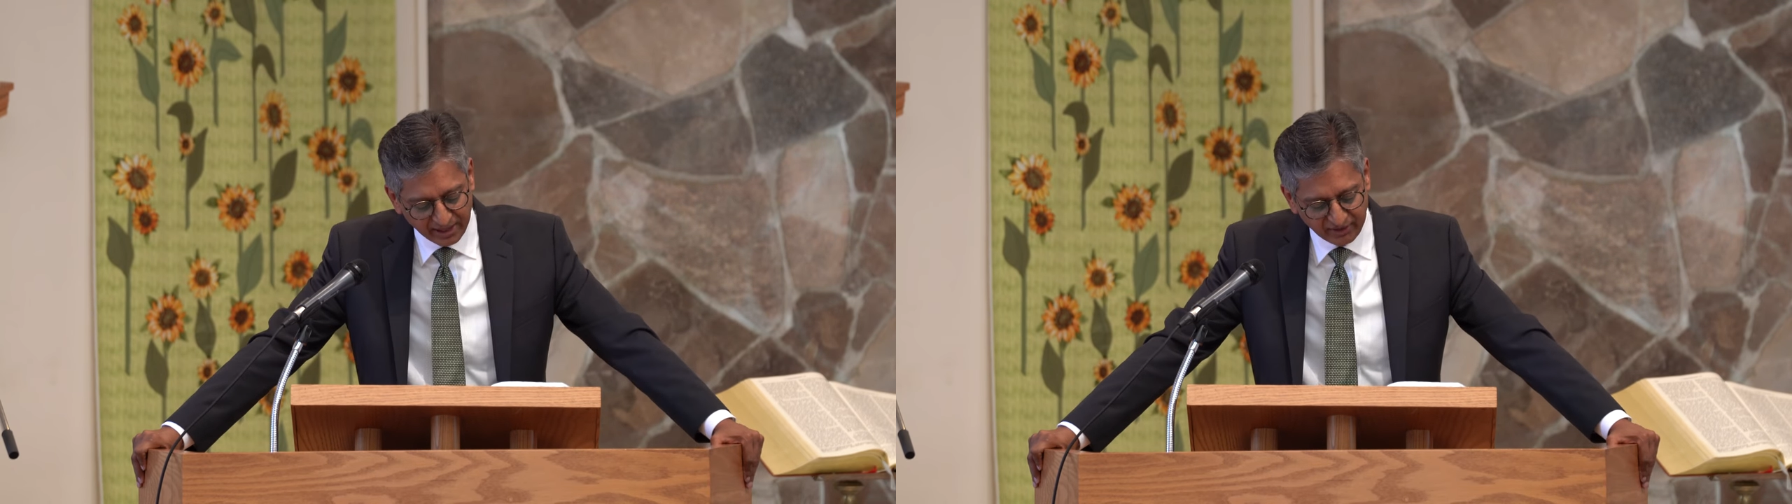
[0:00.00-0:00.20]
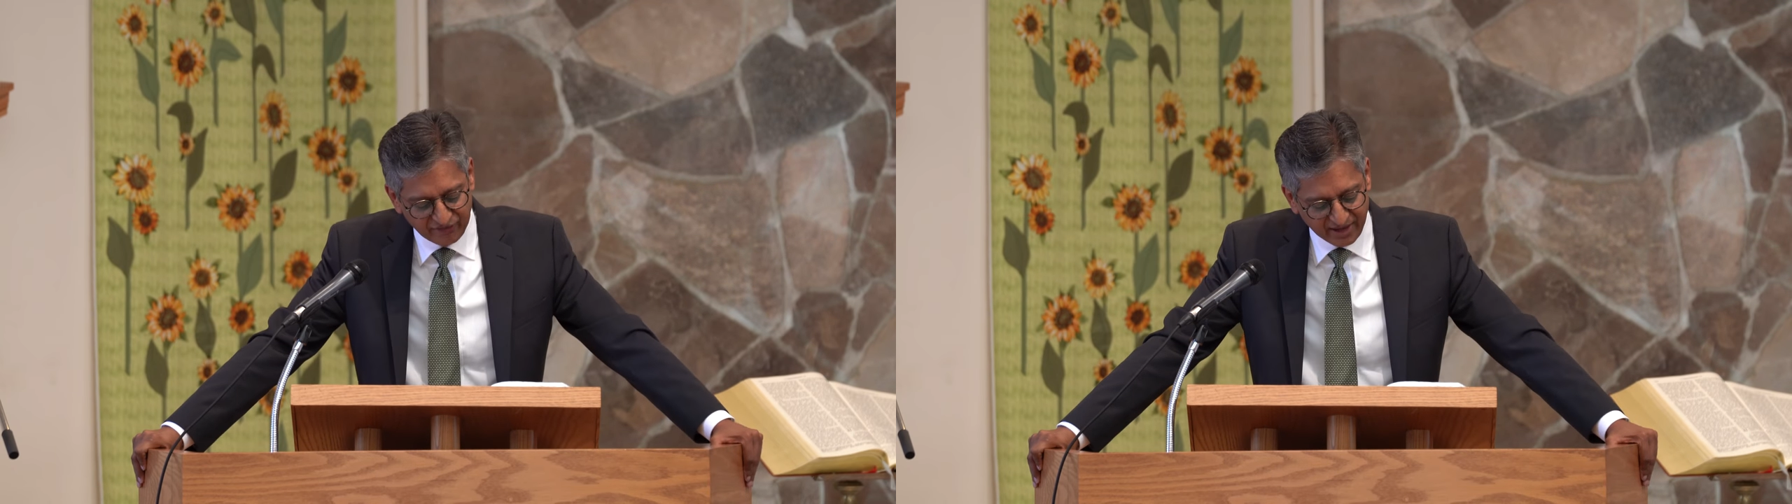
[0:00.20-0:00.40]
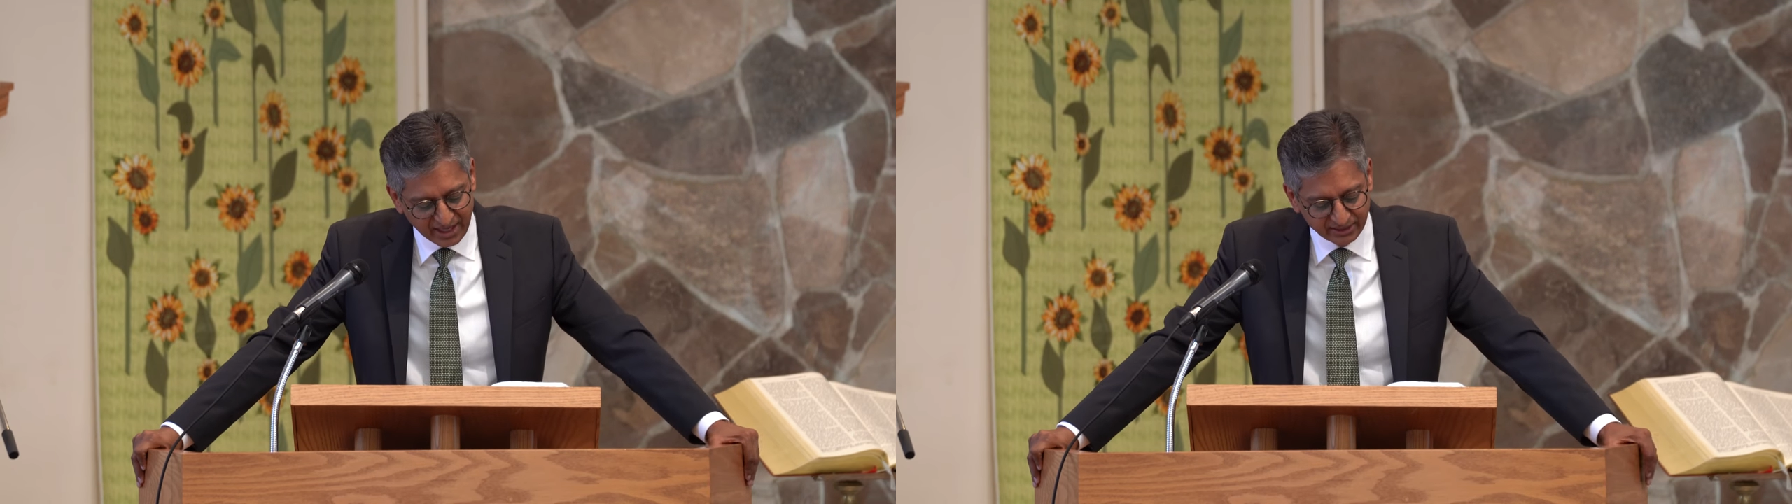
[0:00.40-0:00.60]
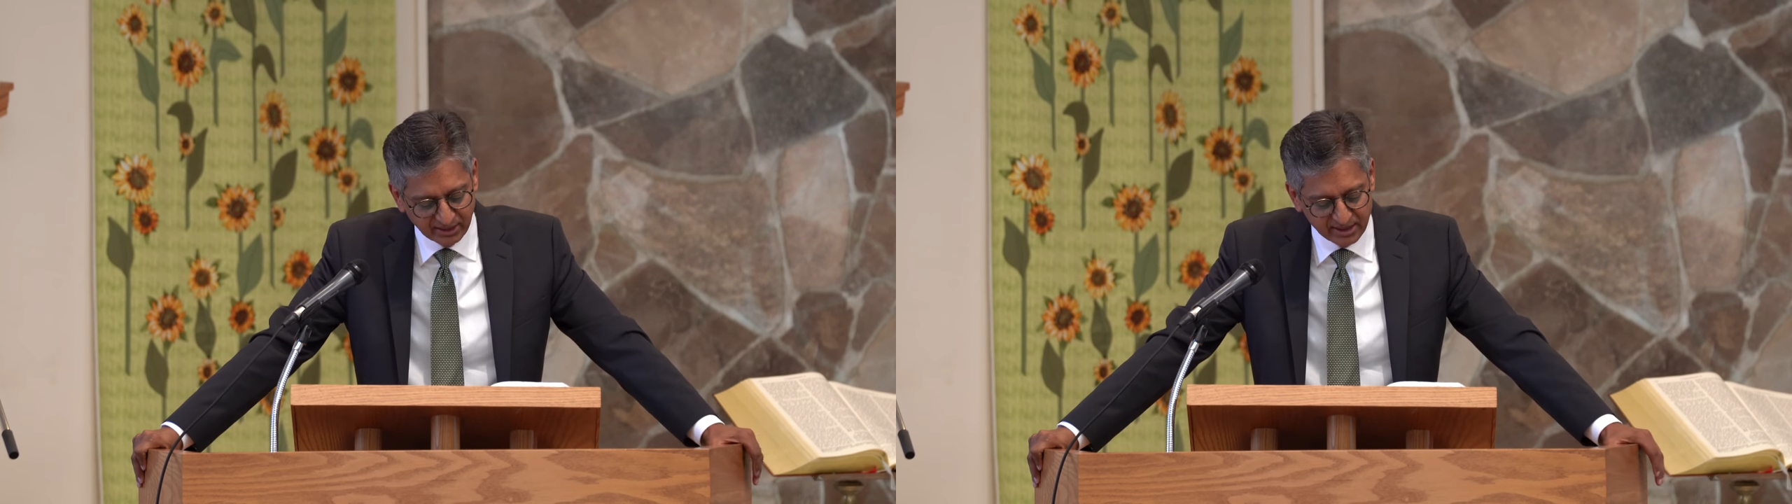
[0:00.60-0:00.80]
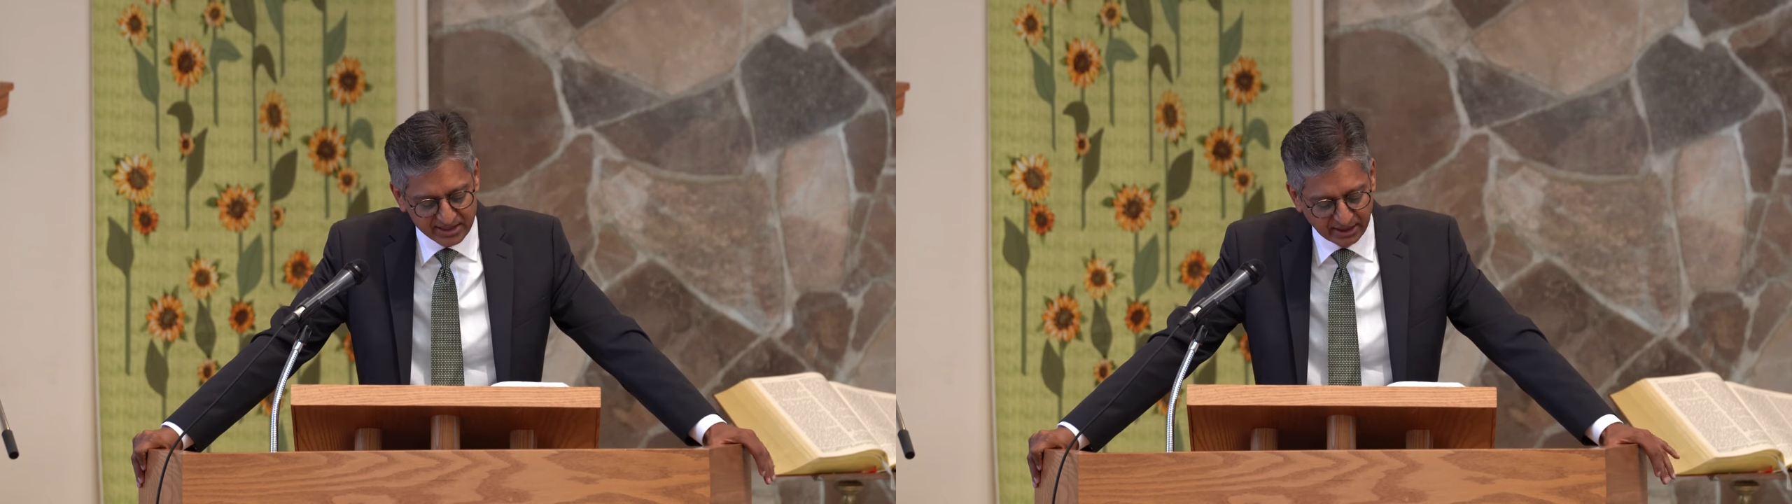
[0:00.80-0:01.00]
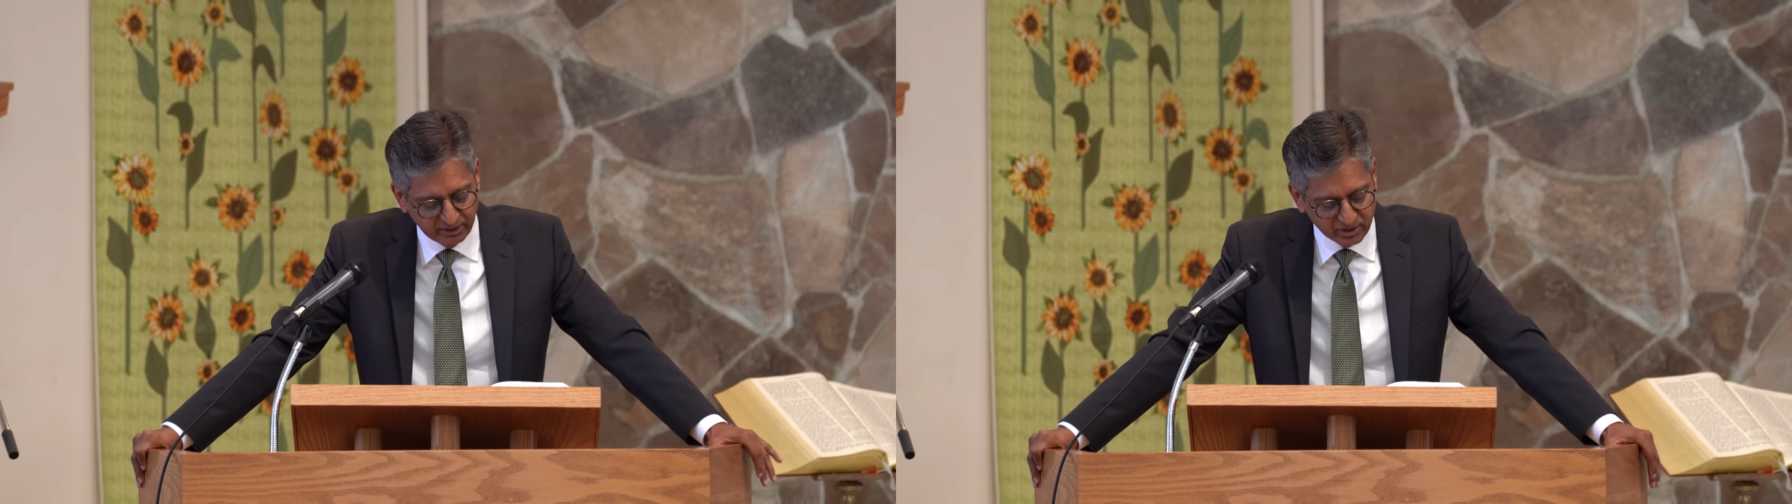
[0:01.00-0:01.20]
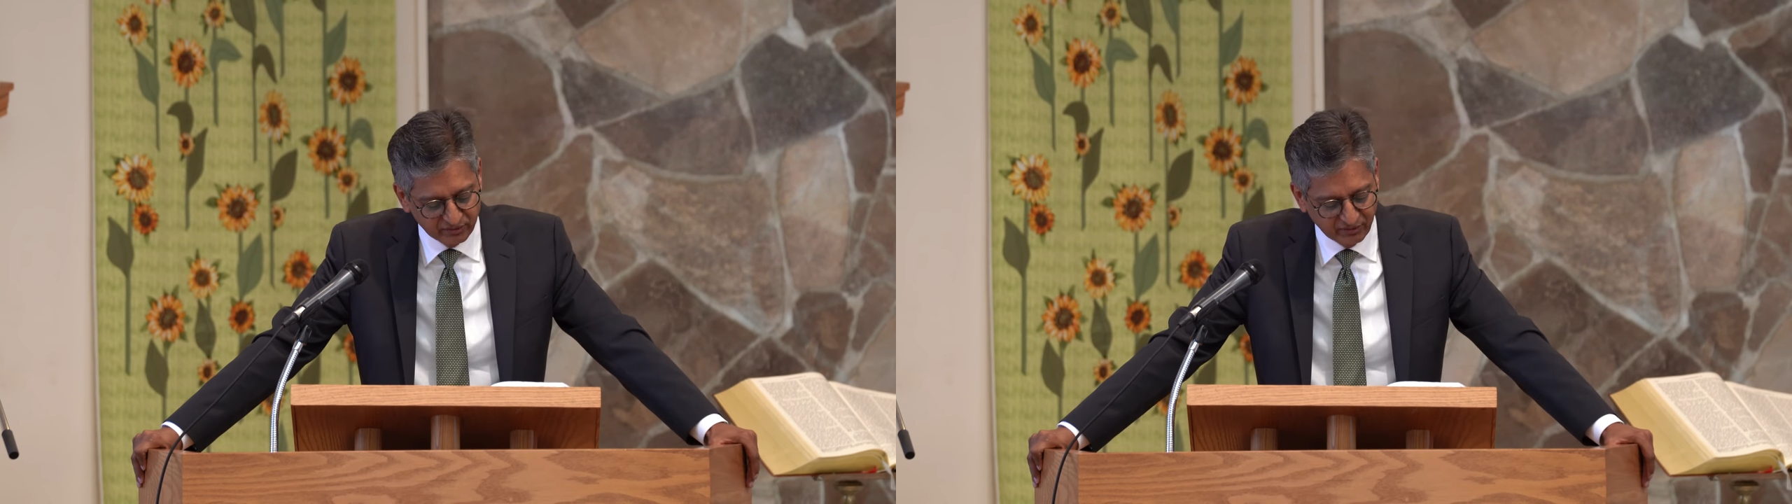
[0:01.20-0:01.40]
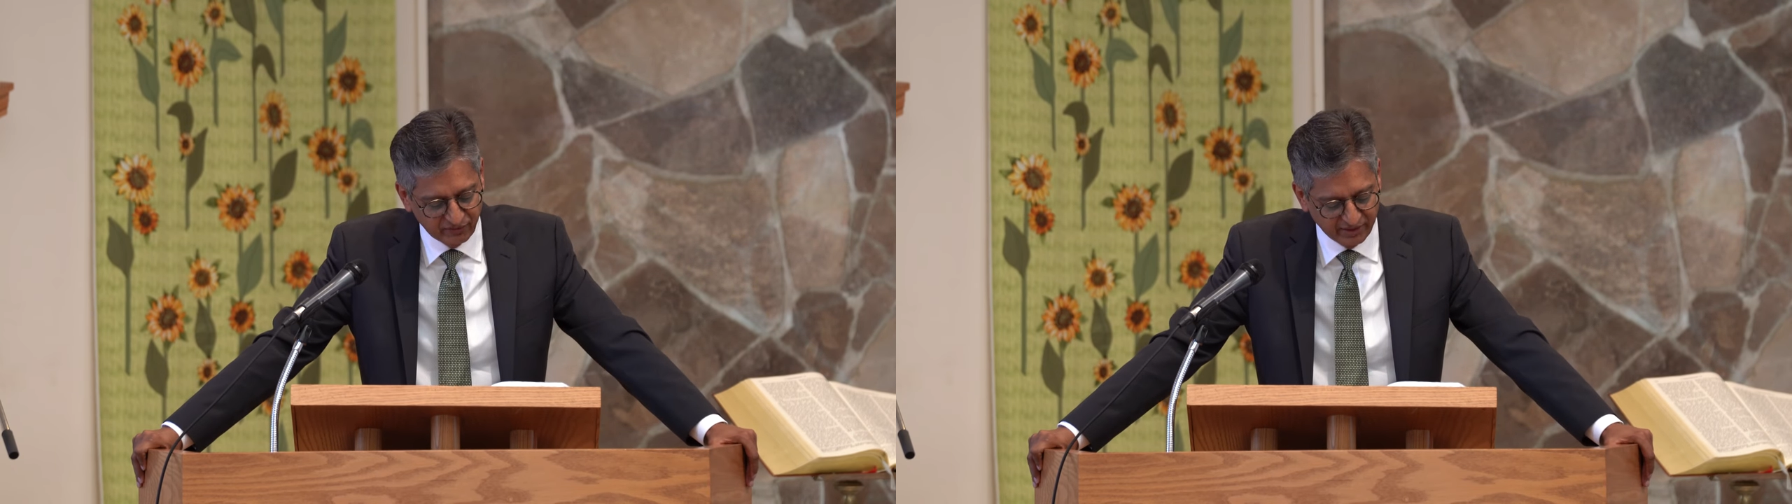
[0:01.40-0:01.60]
gratify the desires
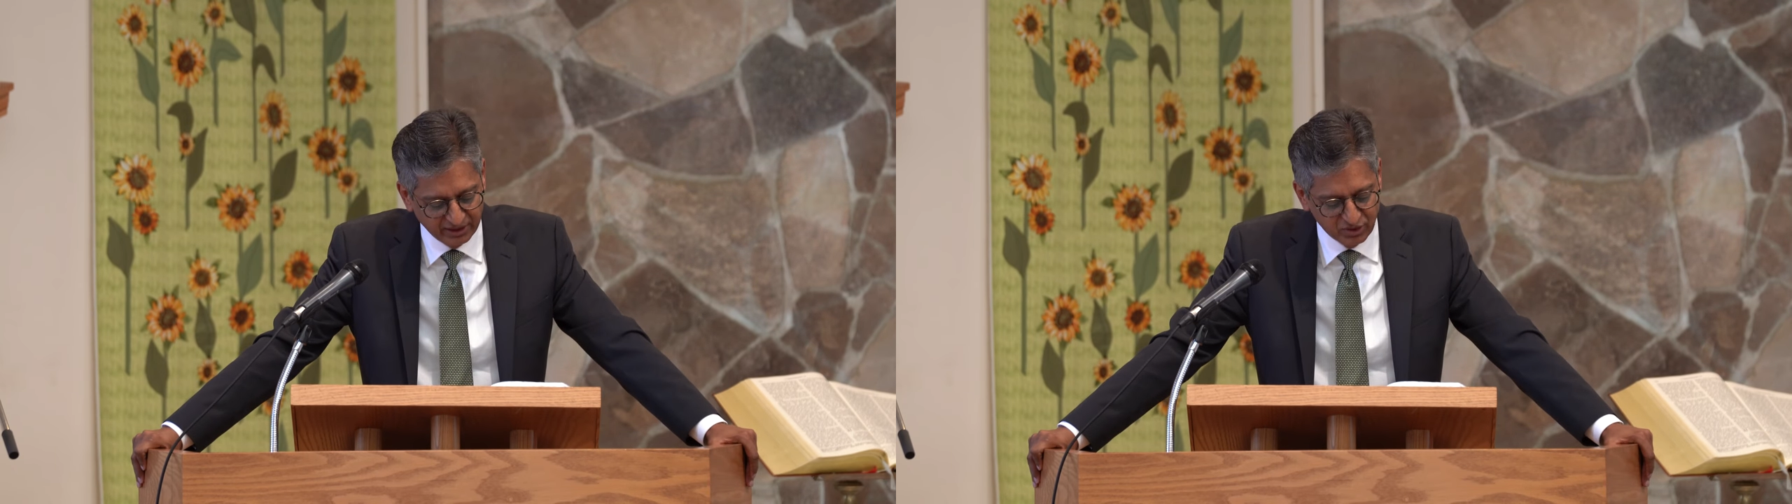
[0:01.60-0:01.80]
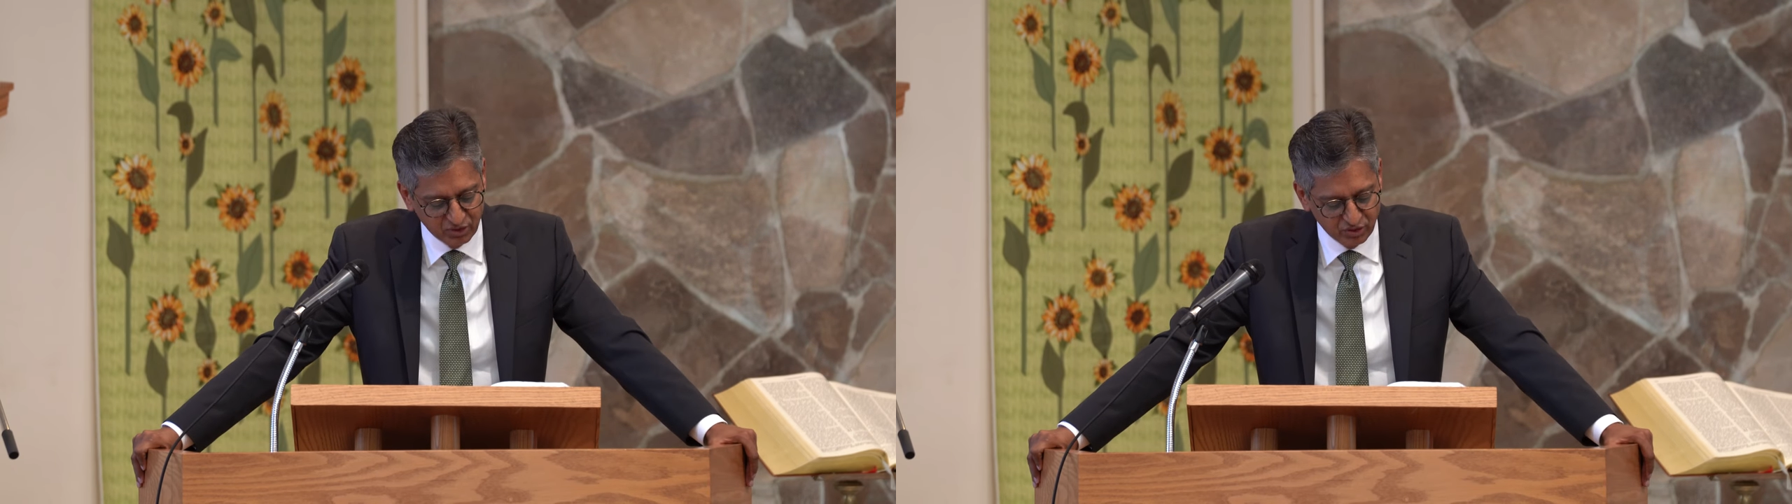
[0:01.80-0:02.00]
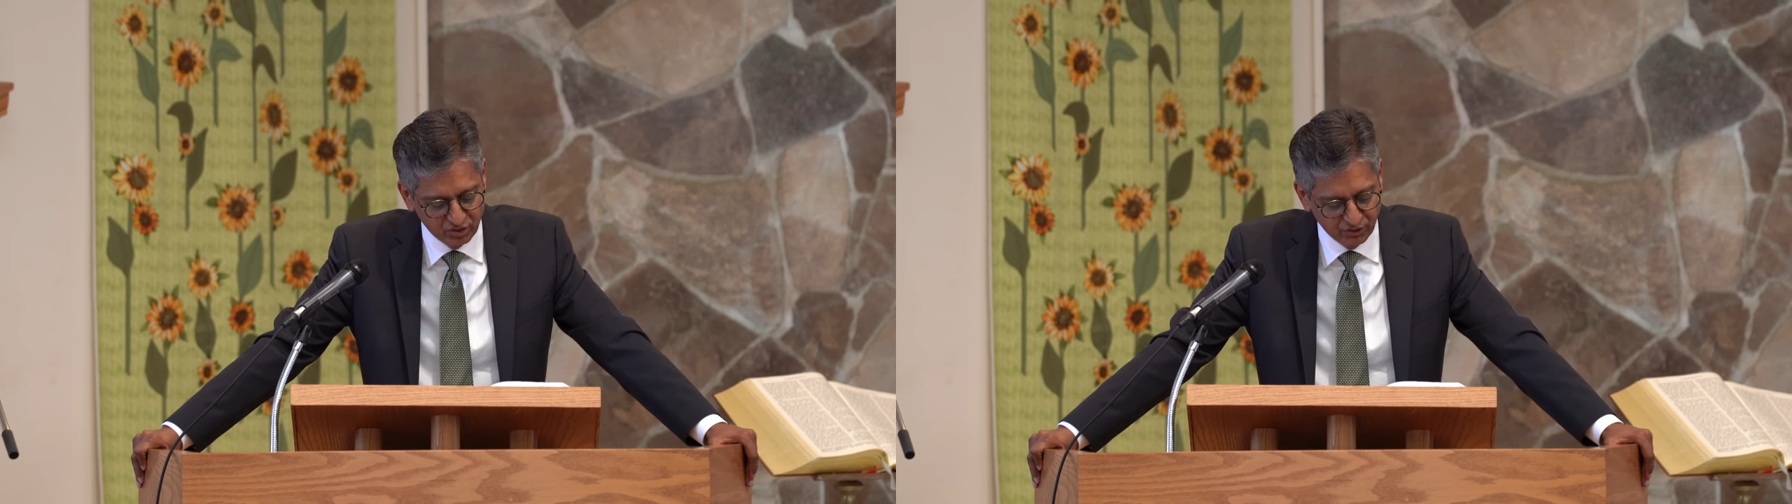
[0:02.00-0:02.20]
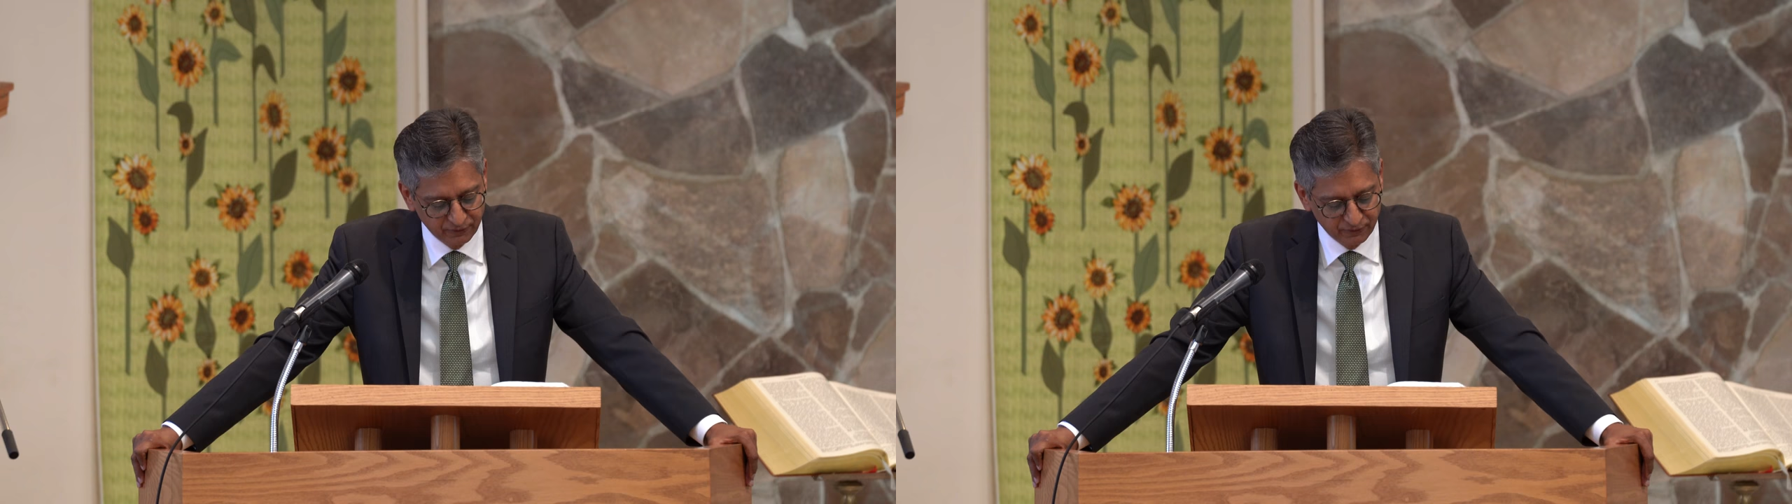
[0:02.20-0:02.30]
of the flesh.